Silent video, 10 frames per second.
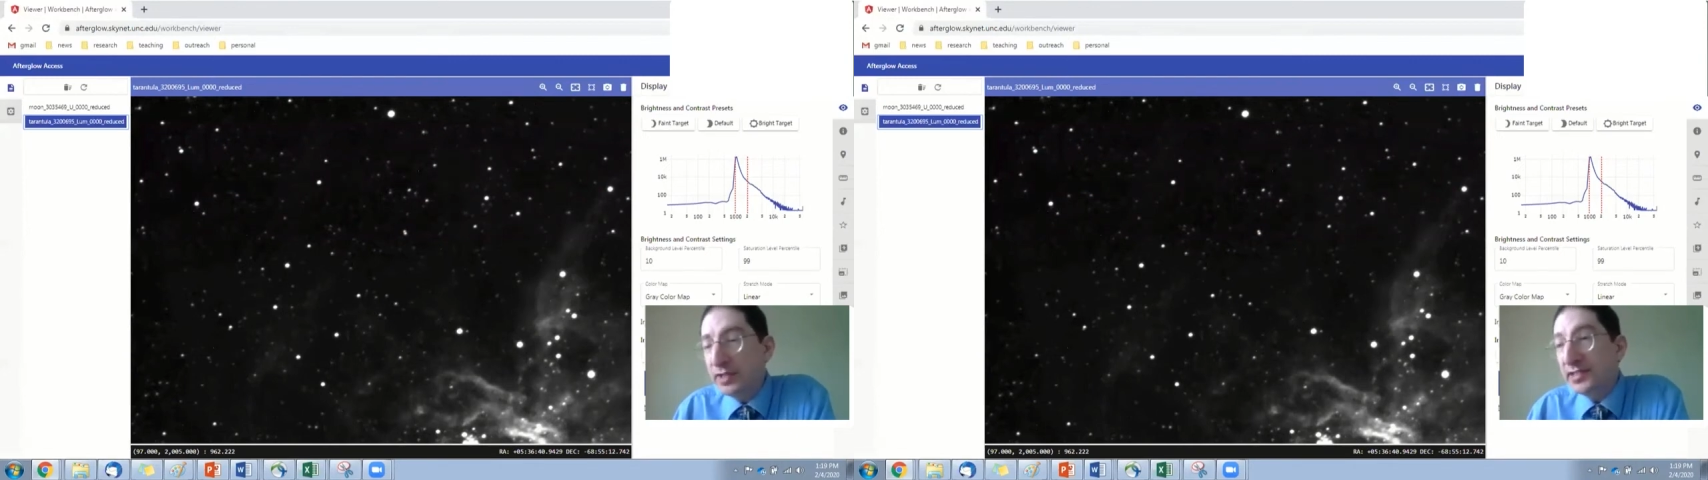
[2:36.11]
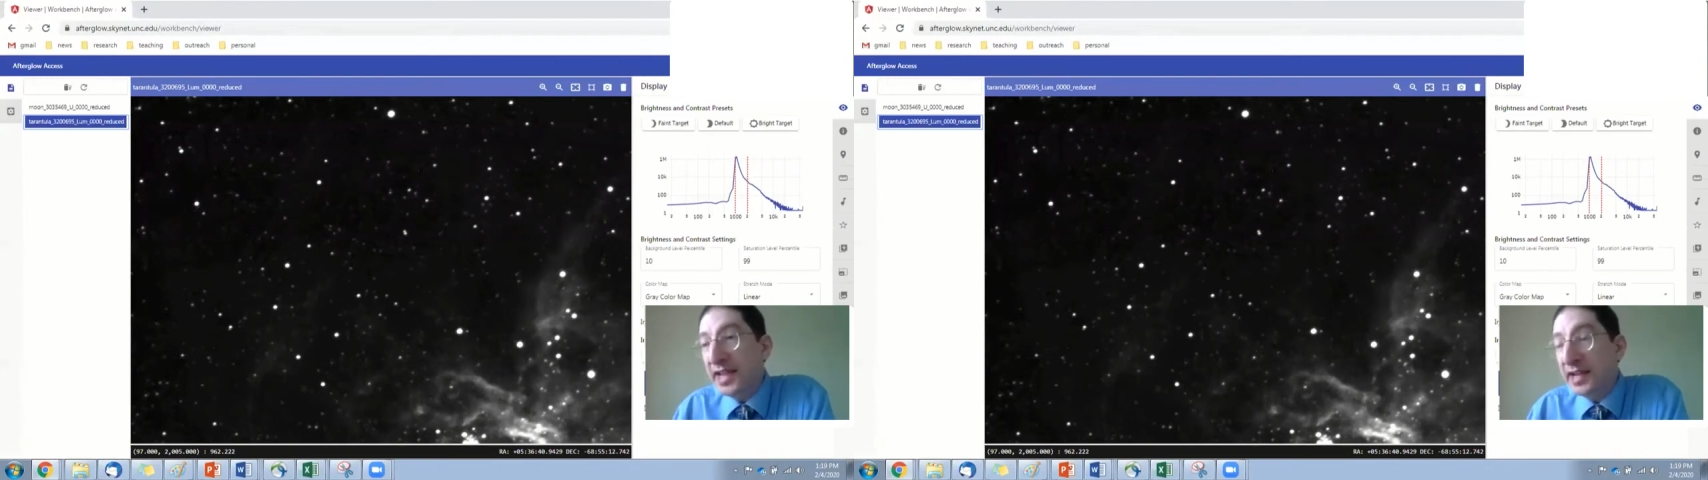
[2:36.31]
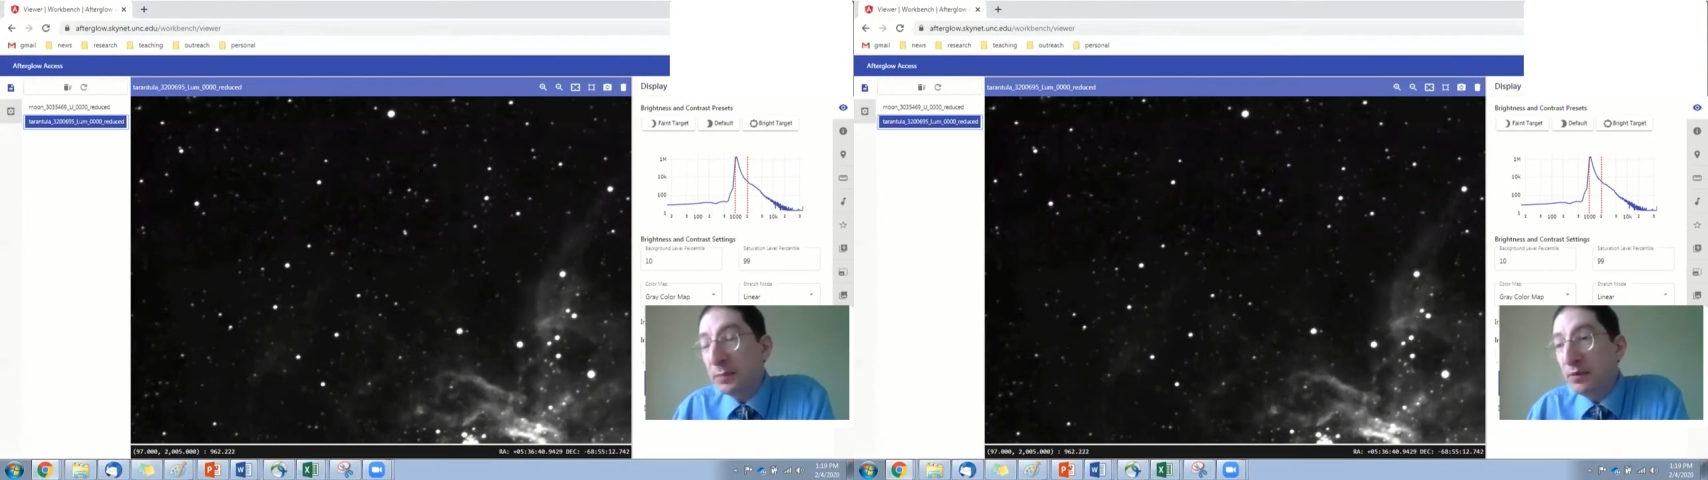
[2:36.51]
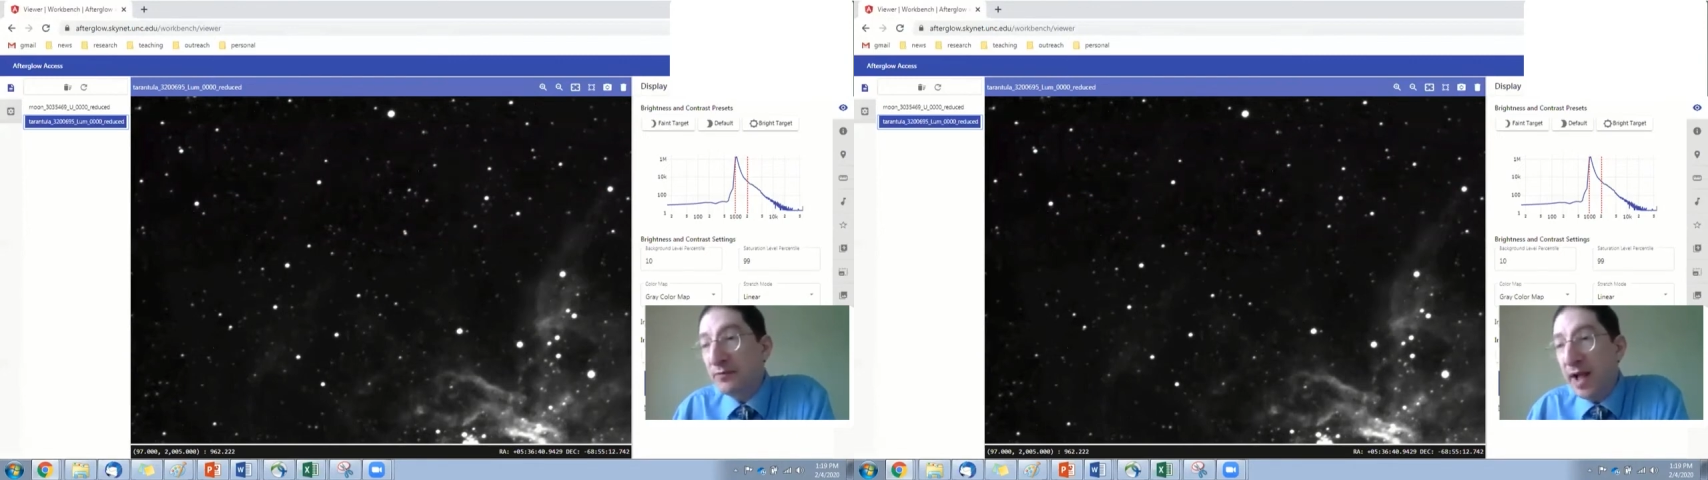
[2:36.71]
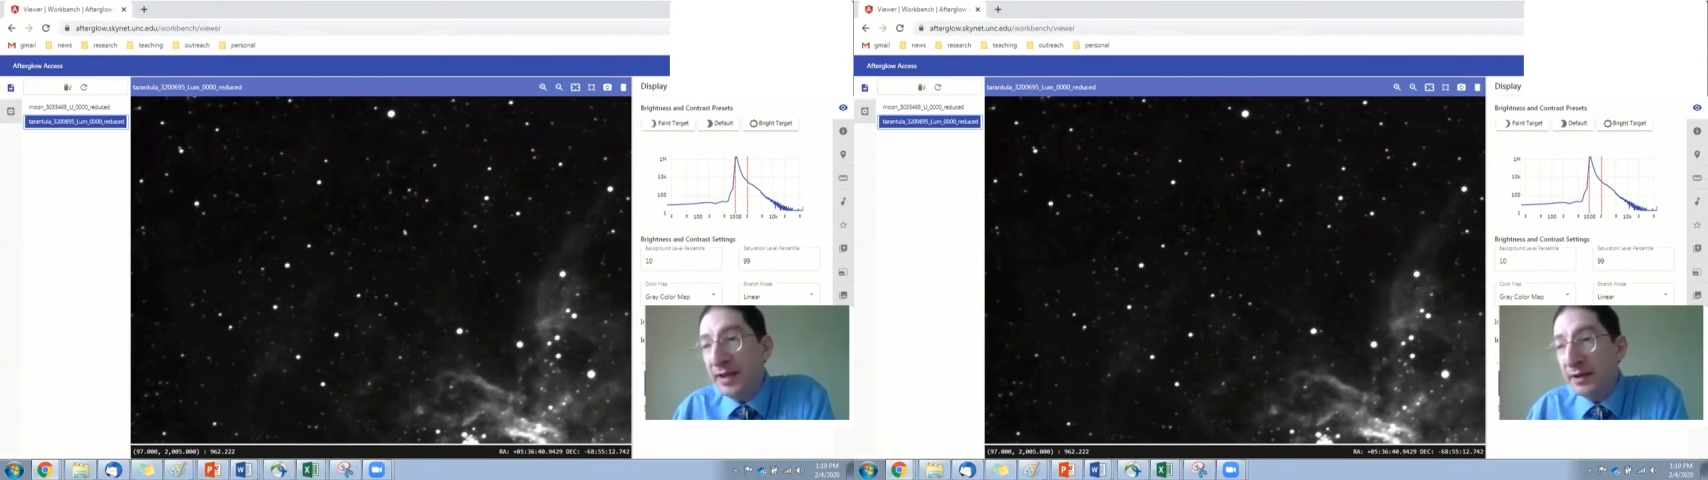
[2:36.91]
is data
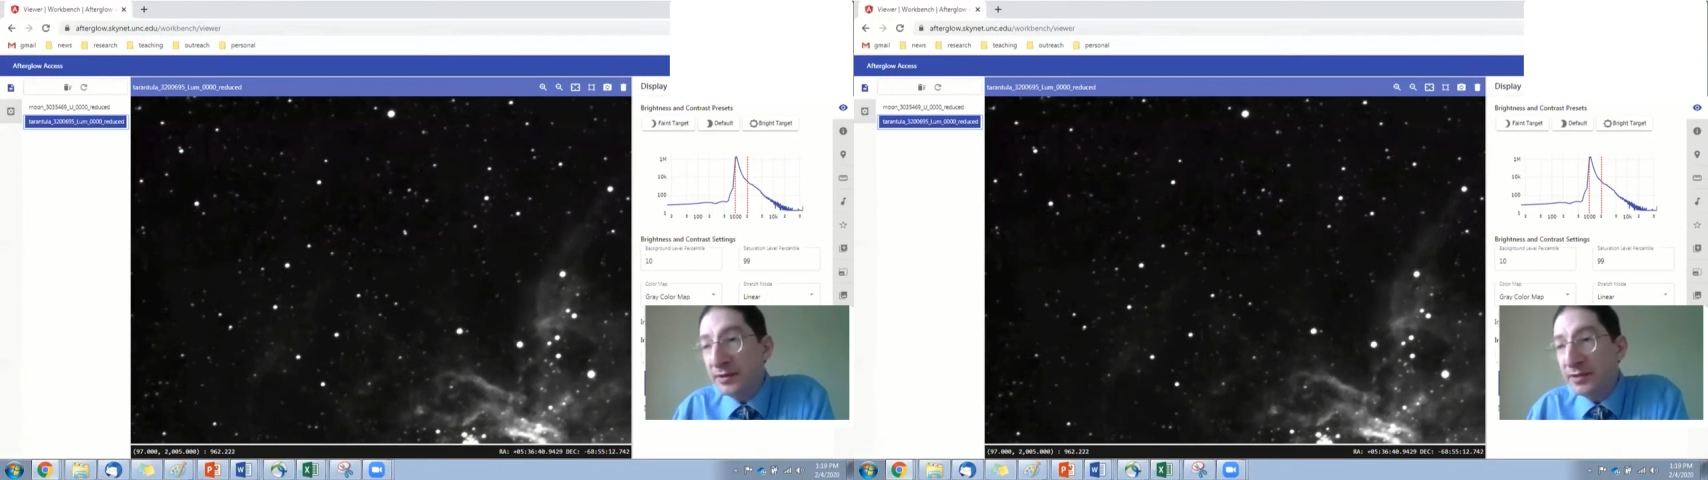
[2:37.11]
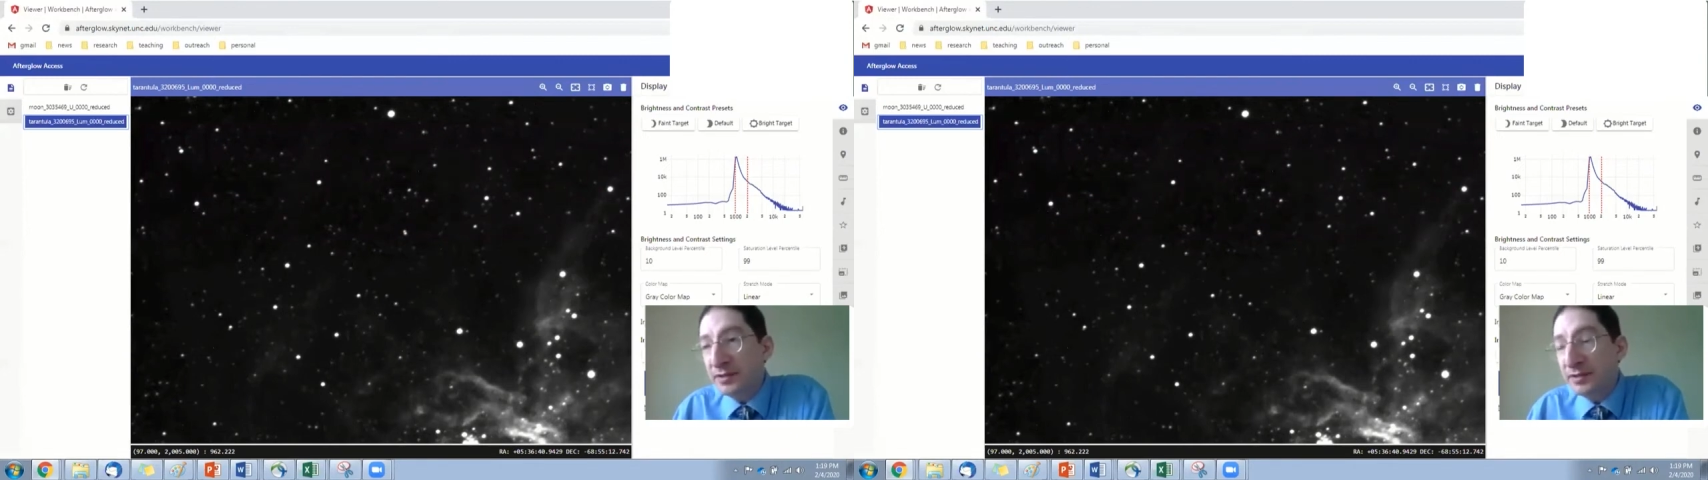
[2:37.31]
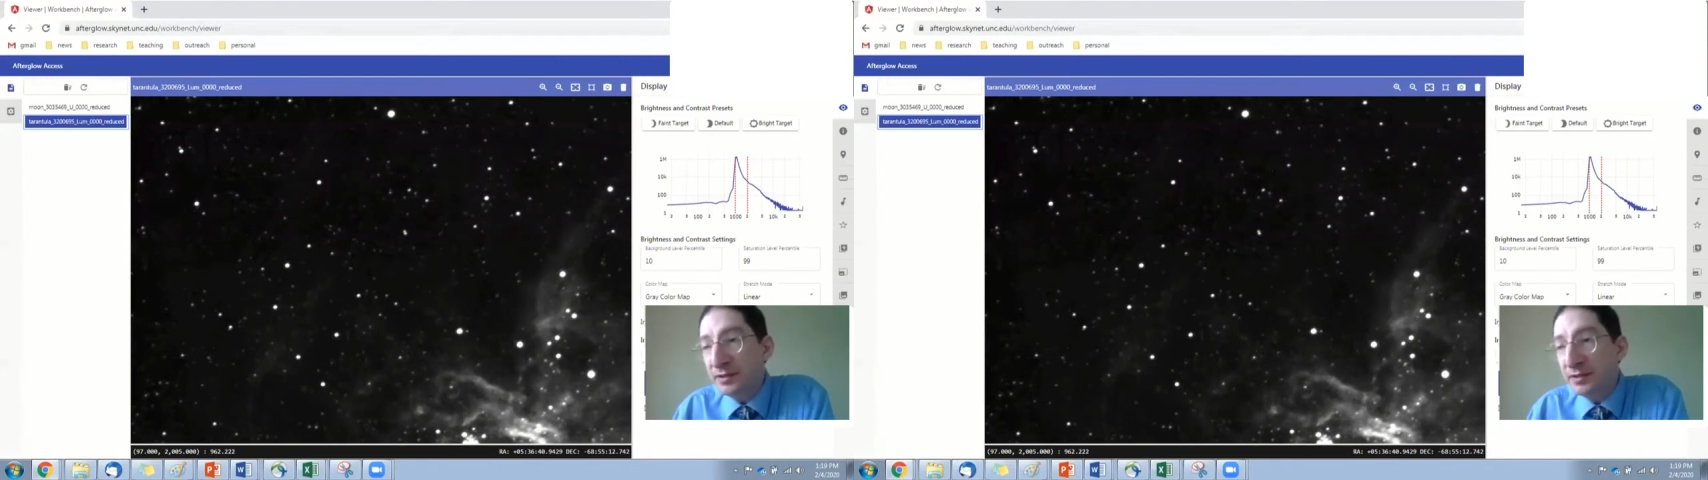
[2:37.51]
providers.